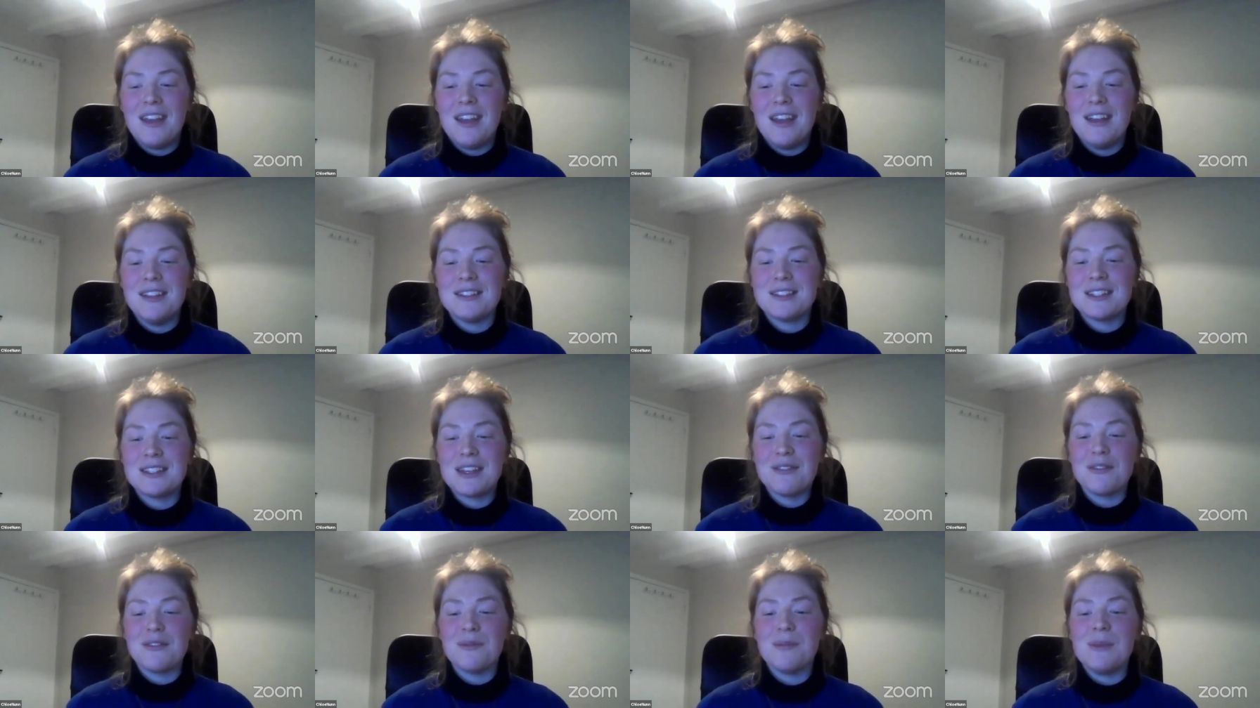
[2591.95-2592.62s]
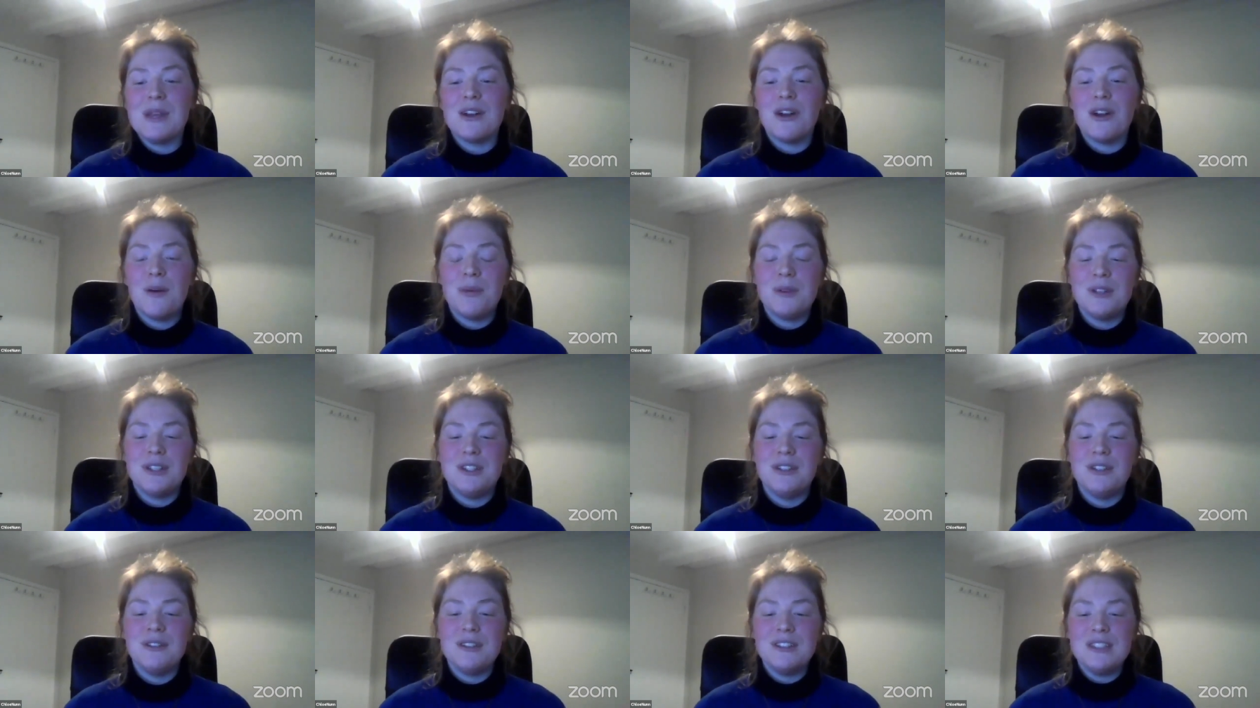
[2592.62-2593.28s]
It's given me an
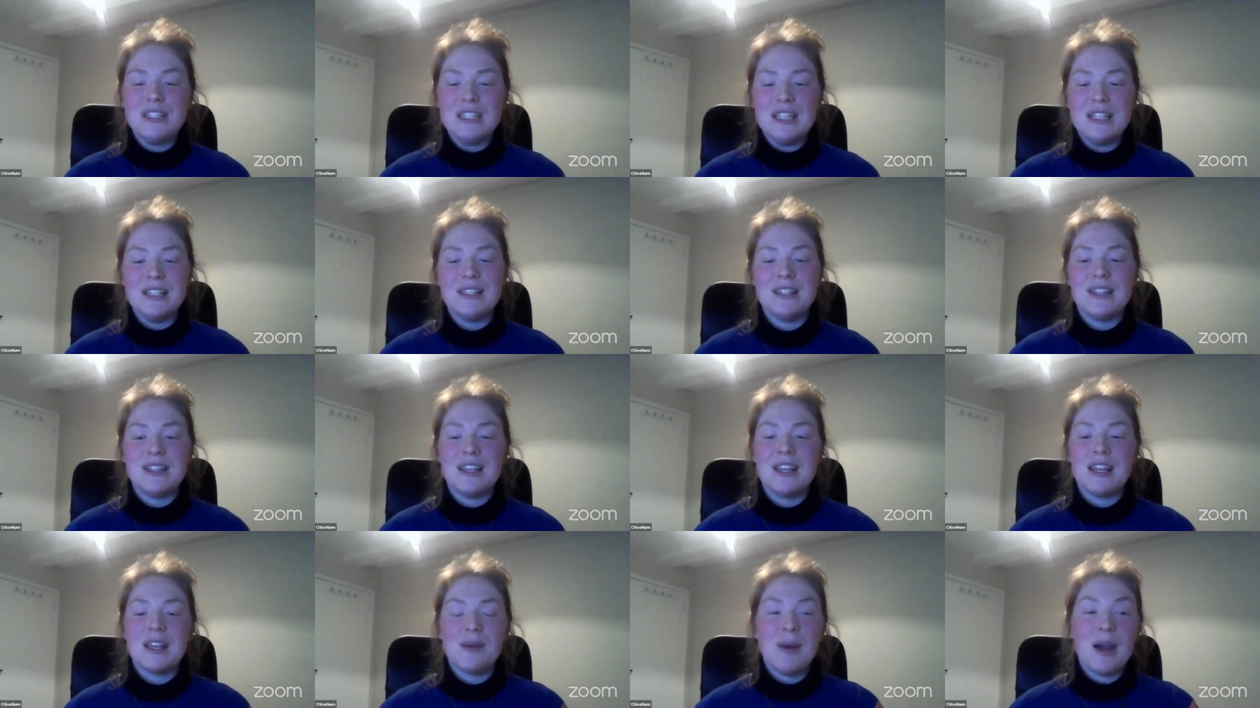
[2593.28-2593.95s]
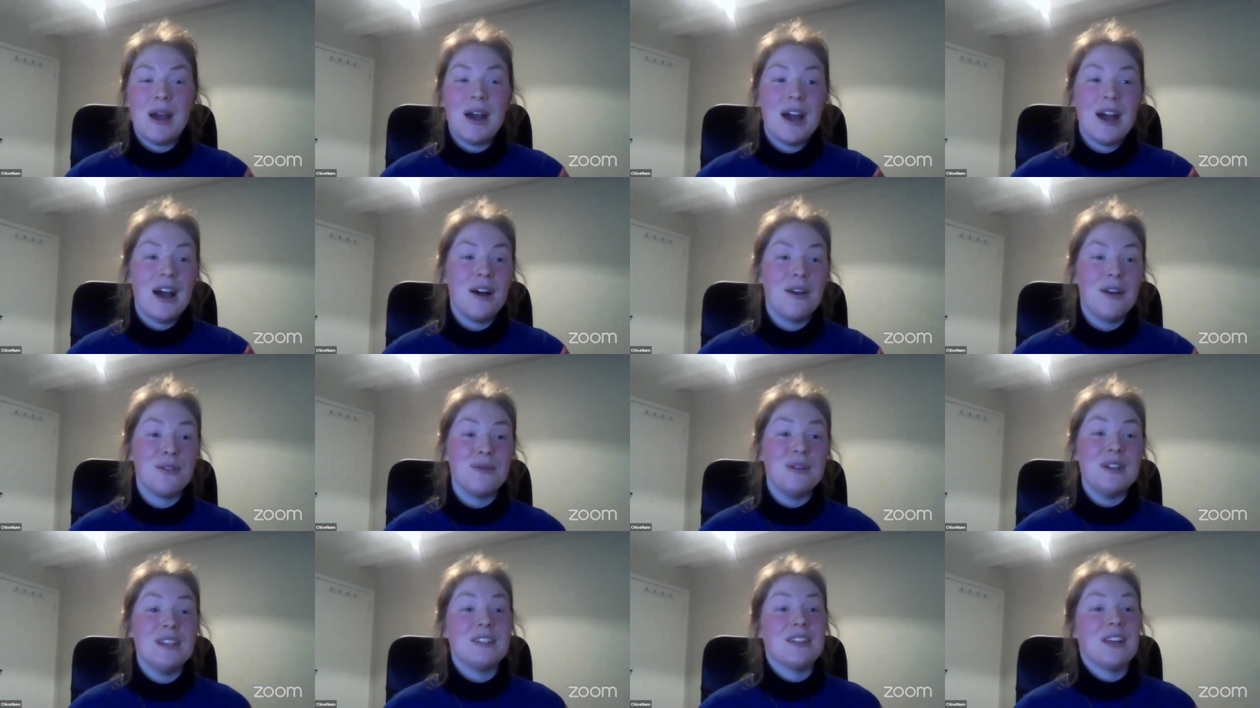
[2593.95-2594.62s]
opportunity to think about
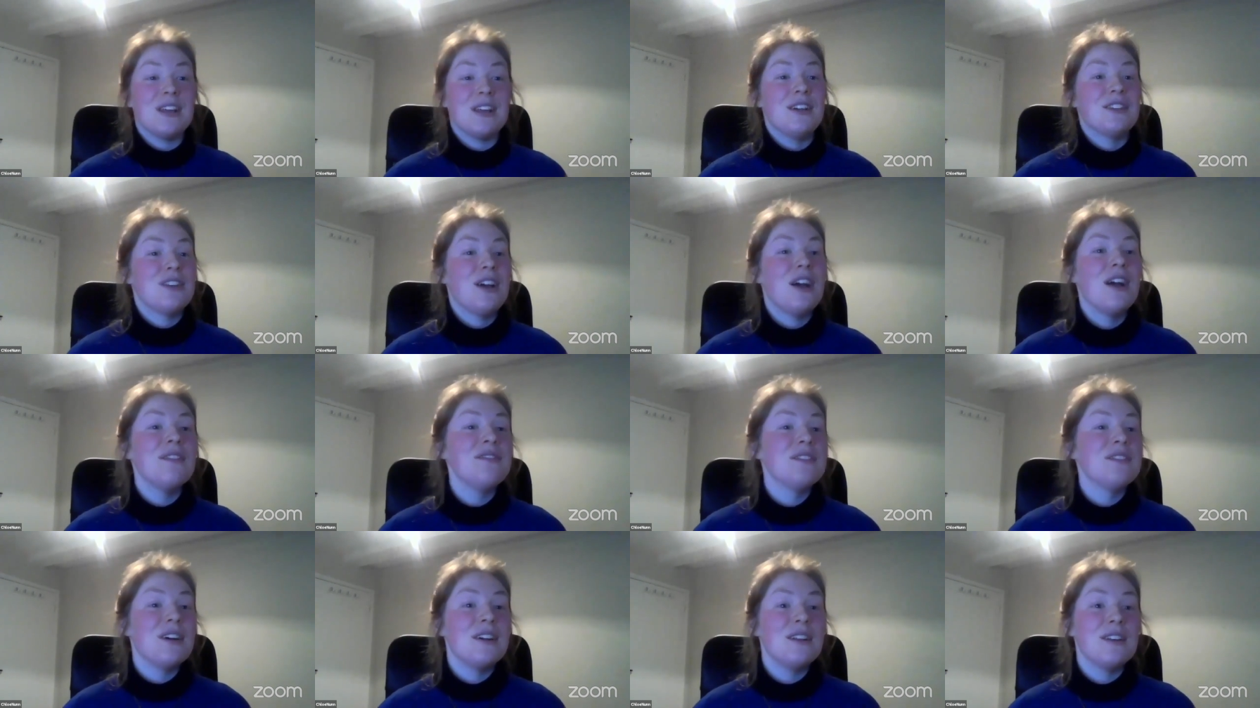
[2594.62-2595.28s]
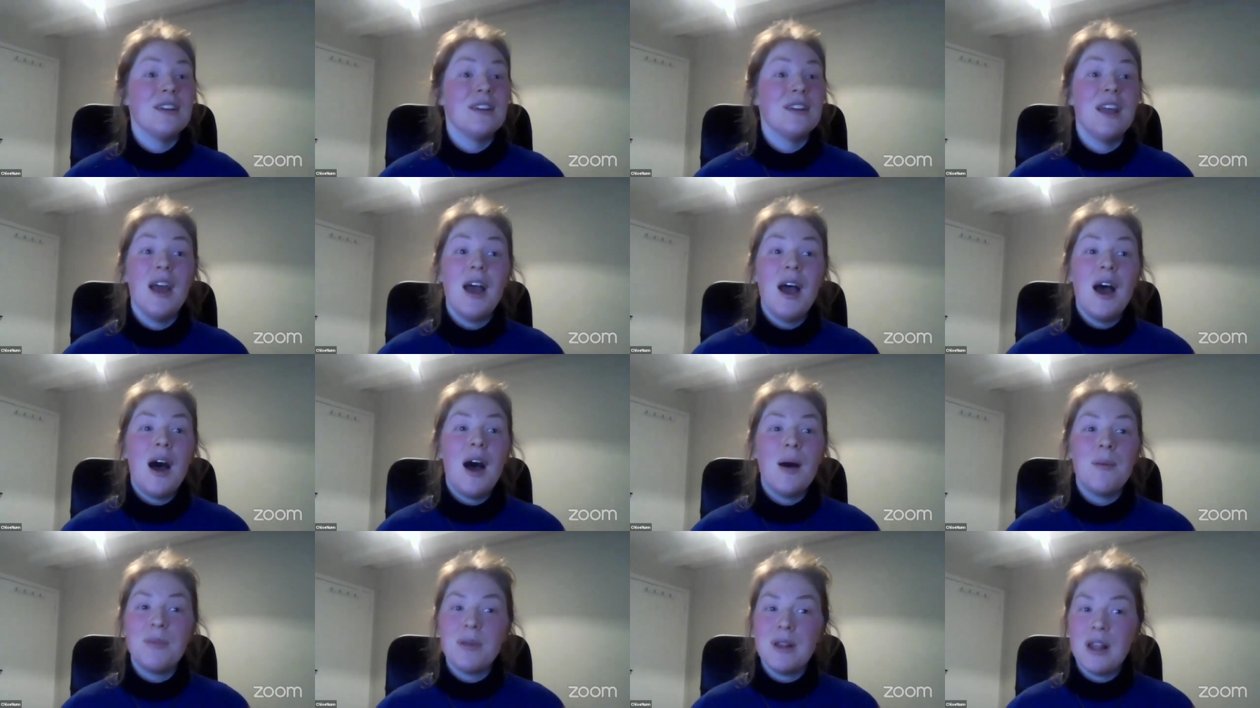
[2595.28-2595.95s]
how the research I've done
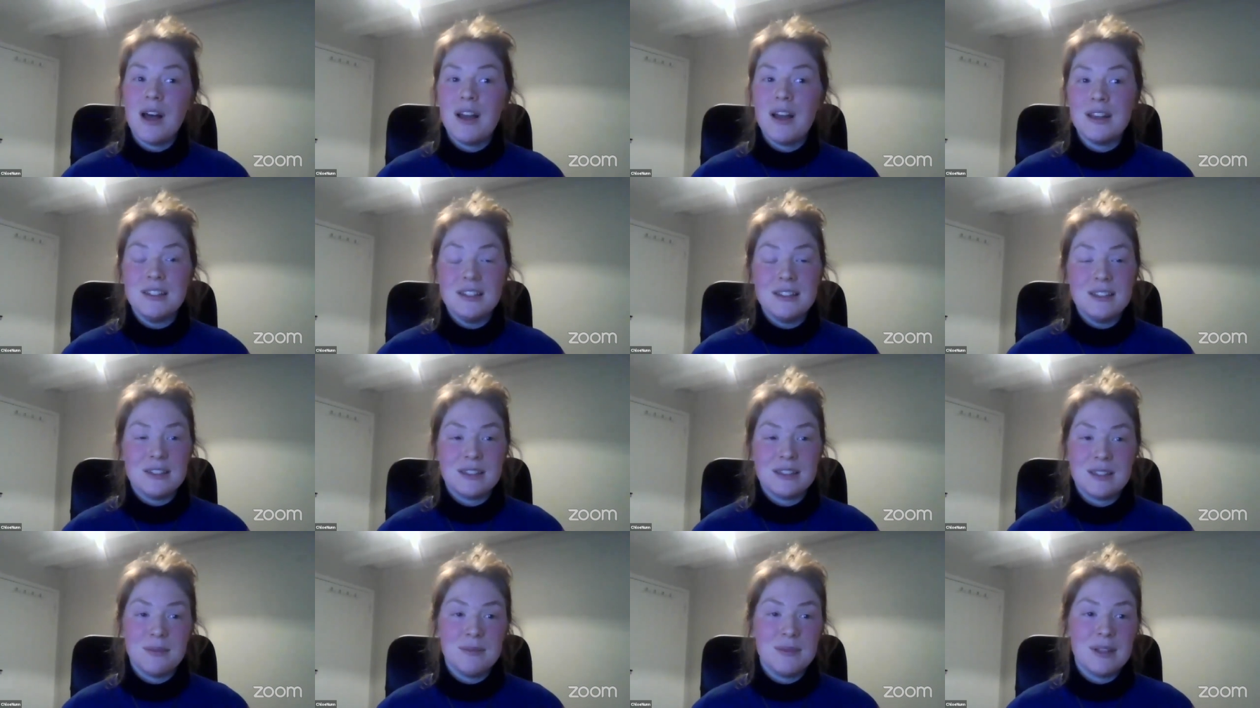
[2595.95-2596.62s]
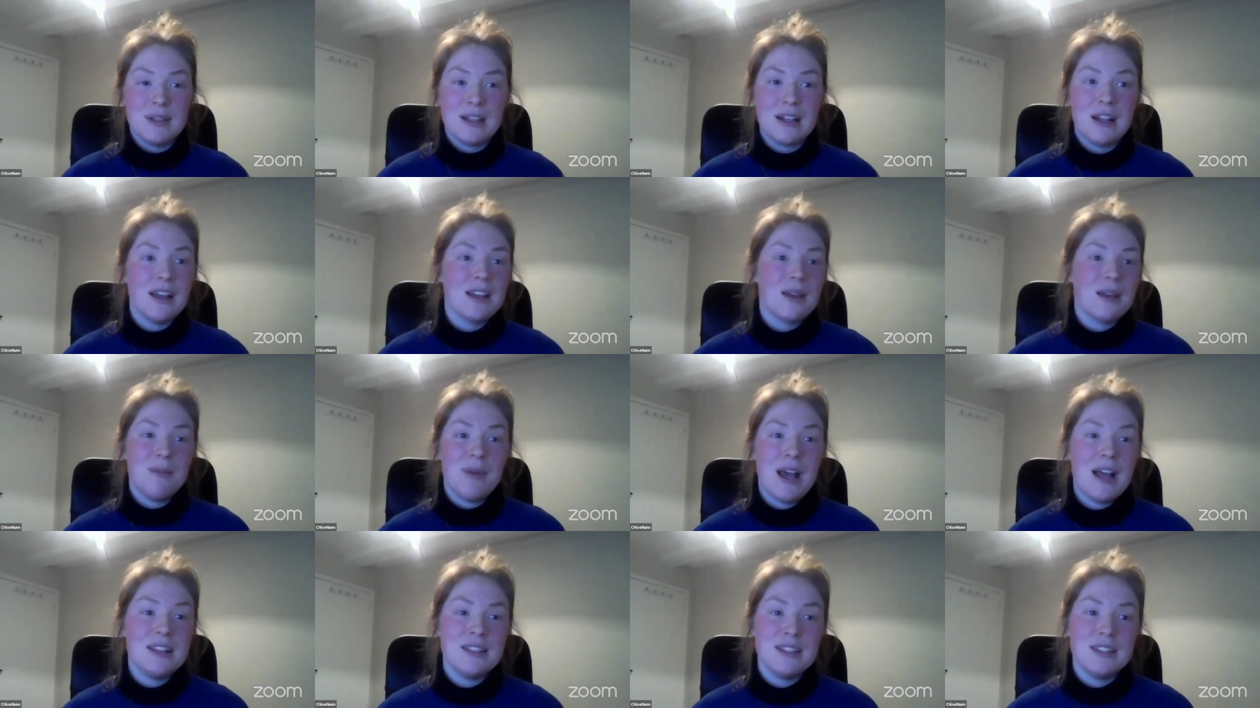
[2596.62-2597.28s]
applies to something like a
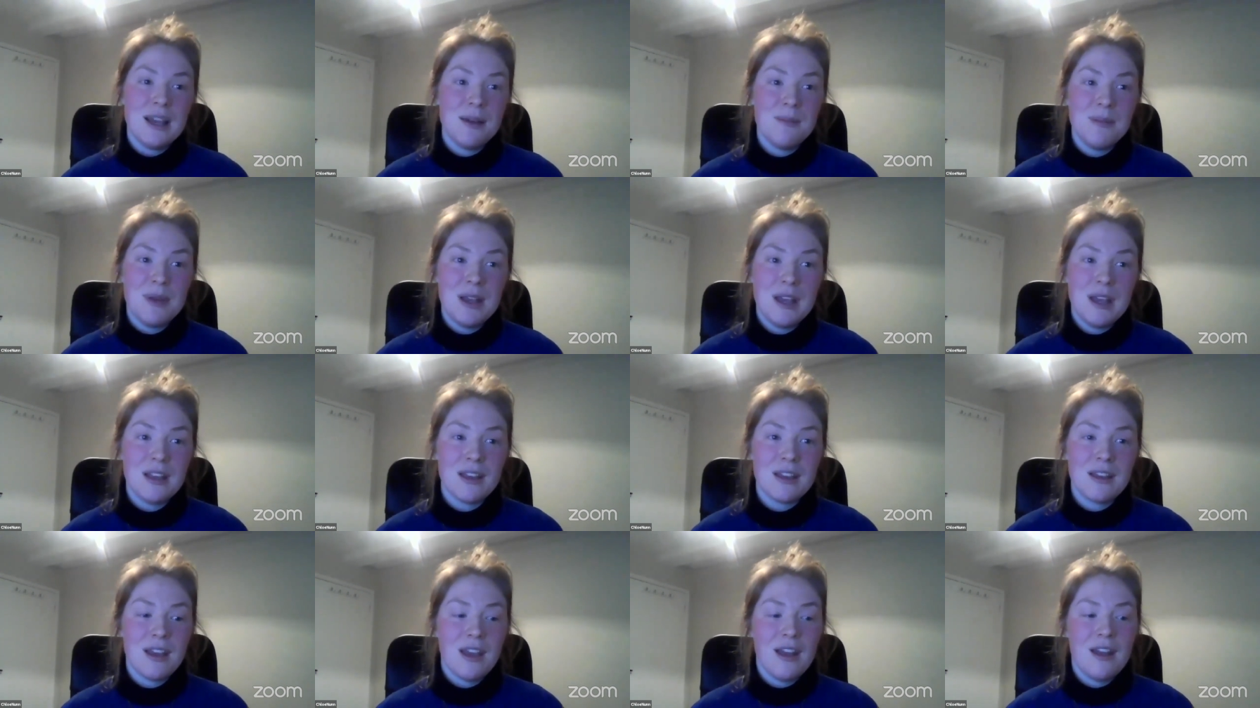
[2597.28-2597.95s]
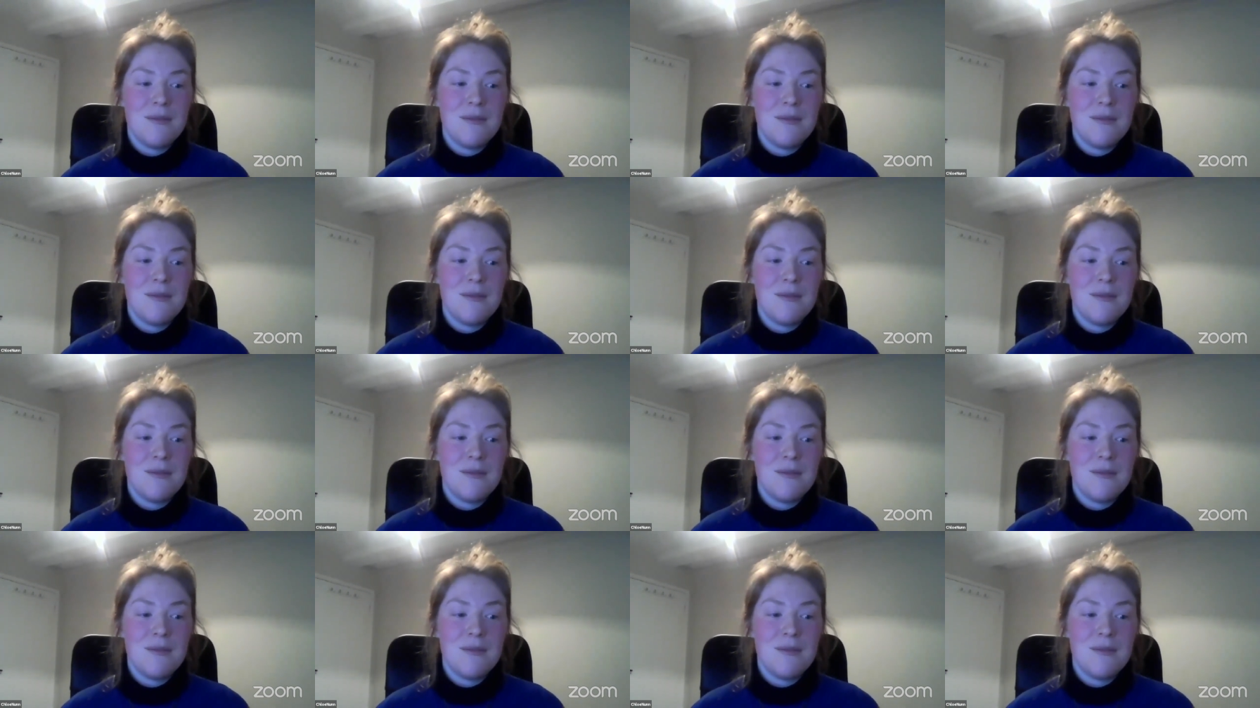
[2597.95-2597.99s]
pandemic.